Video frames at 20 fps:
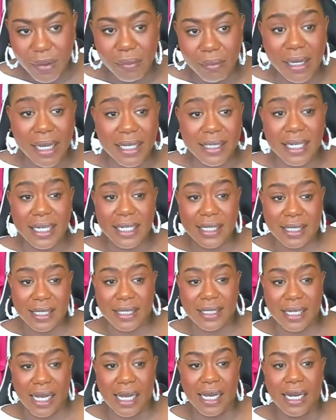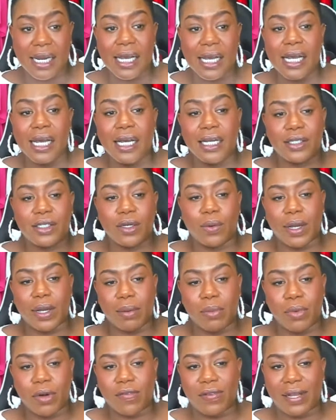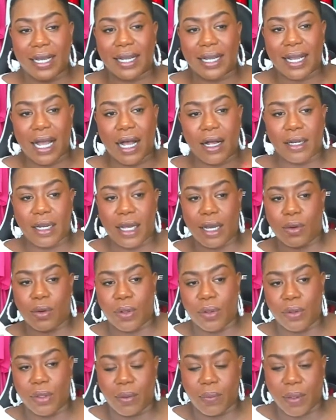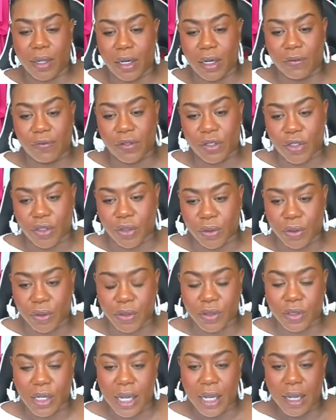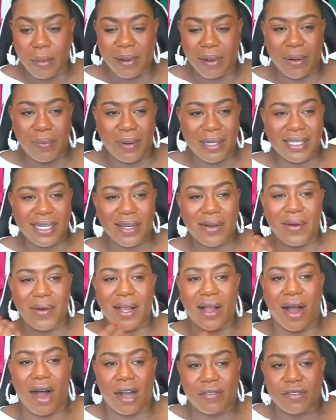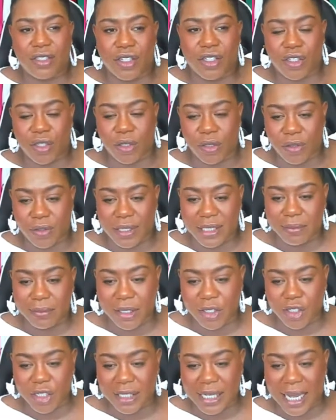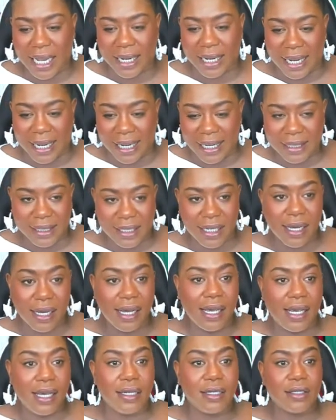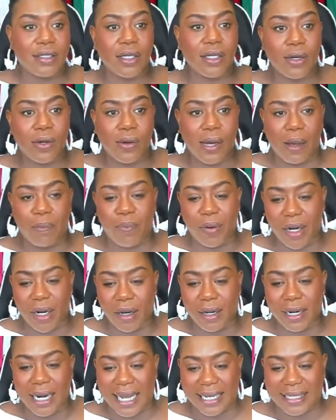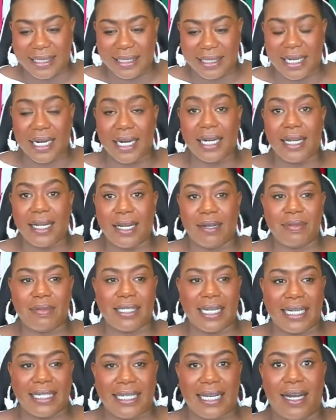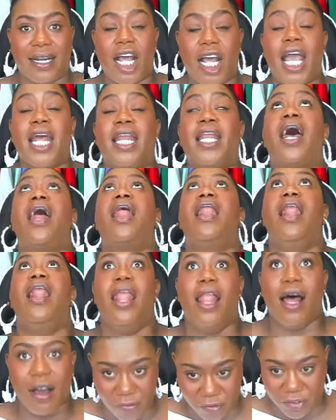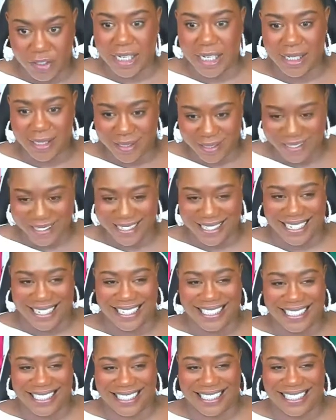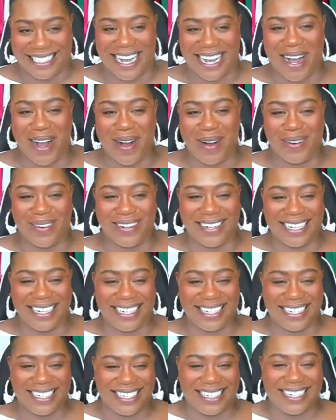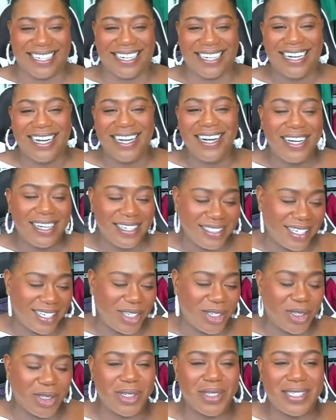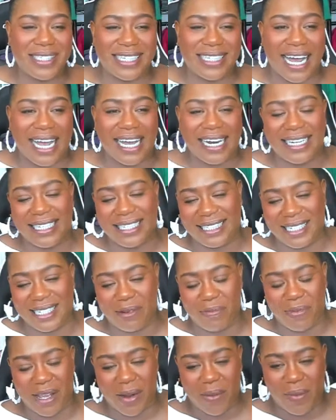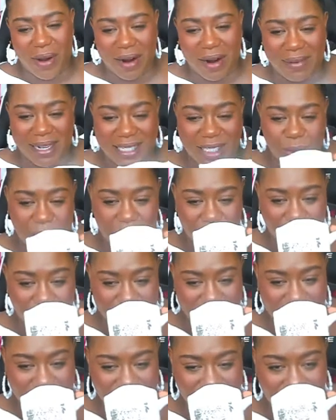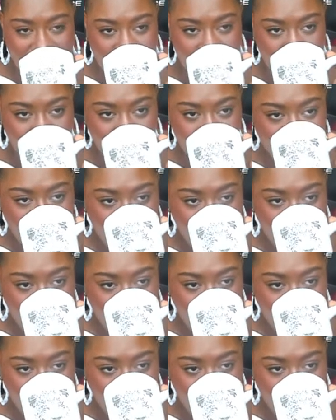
because it is designed to wear more of like a cow neck, or you can wear it off the shoulders, but it wasn't going off the shoulder as much as I liked. So I put it on accidentally upside down and loved it. So the true stylist in me, I'm wearing my sweater upside down.